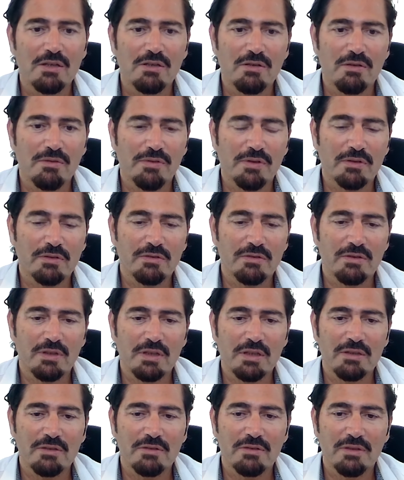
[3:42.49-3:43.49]

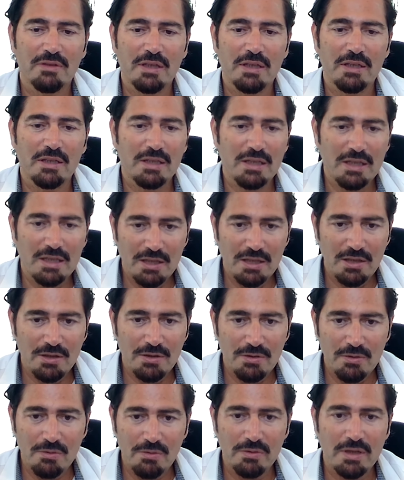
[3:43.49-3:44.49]
universities in the
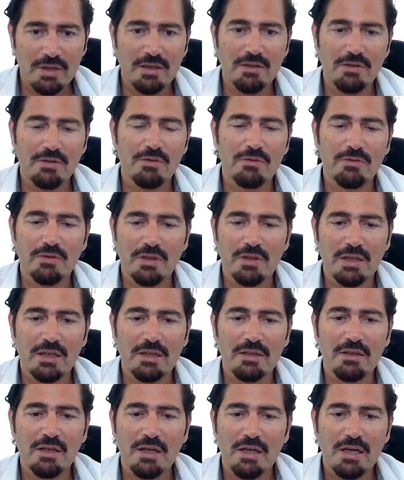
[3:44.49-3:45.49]
EU that are using
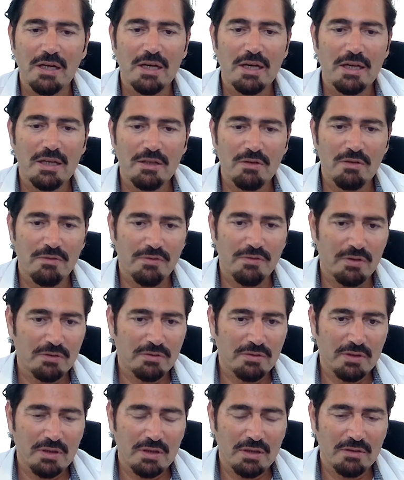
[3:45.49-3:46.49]
it,
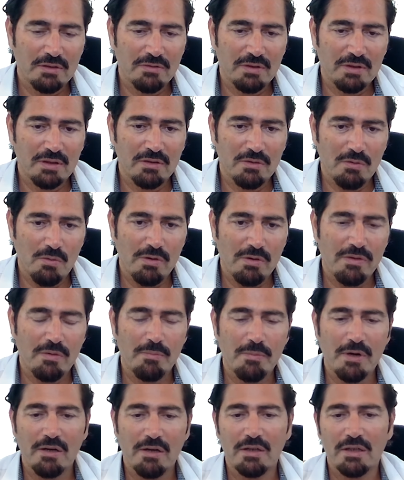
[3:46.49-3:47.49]
universities in North
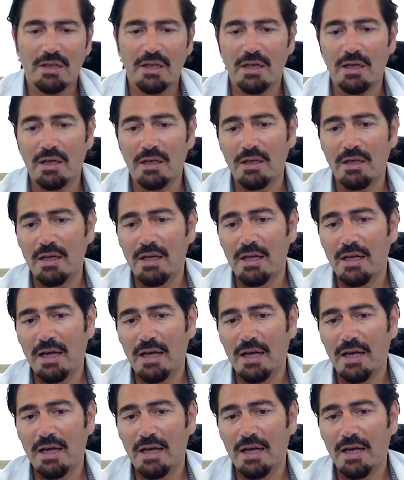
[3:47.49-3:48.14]
America,